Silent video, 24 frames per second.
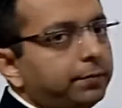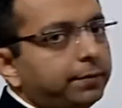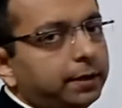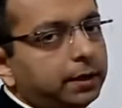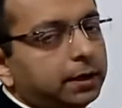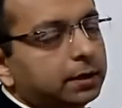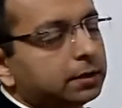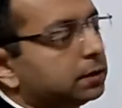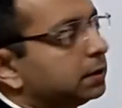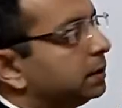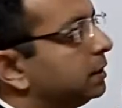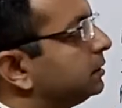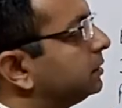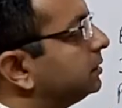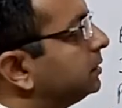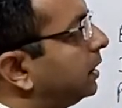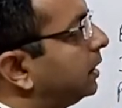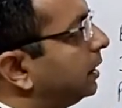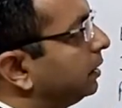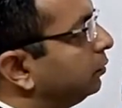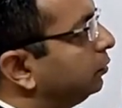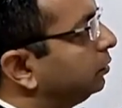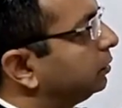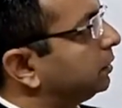discuss
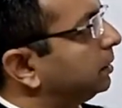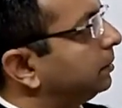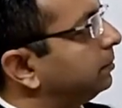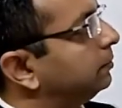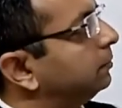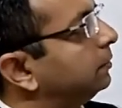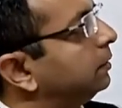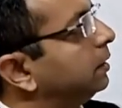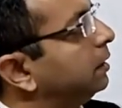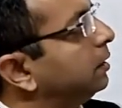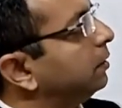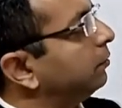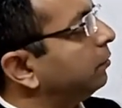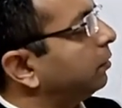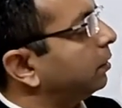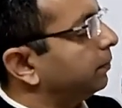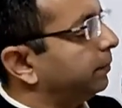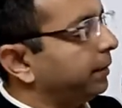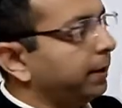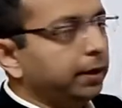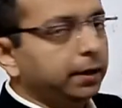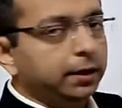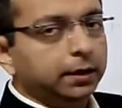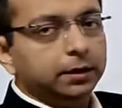algorithm for
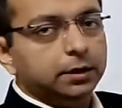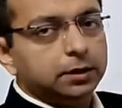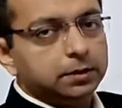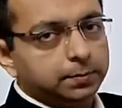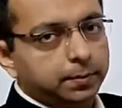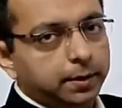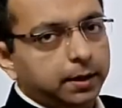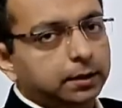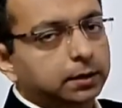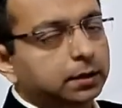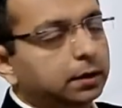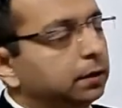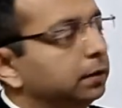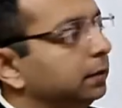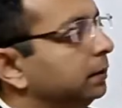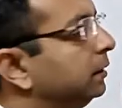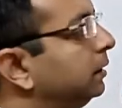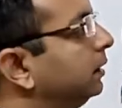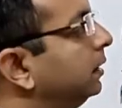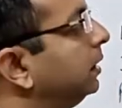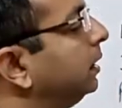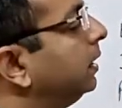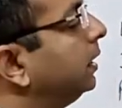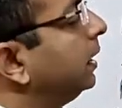printing this pattern.
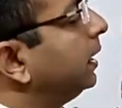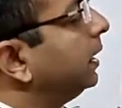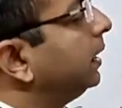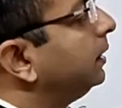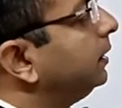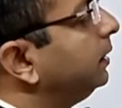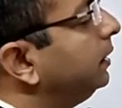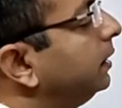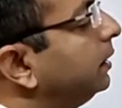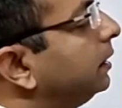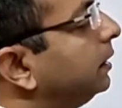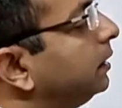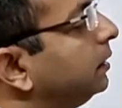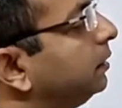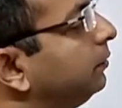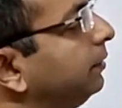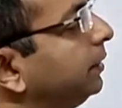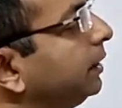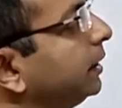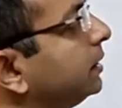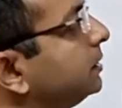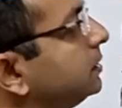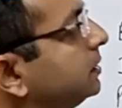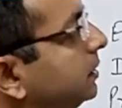And here we
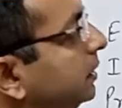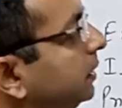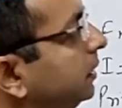can see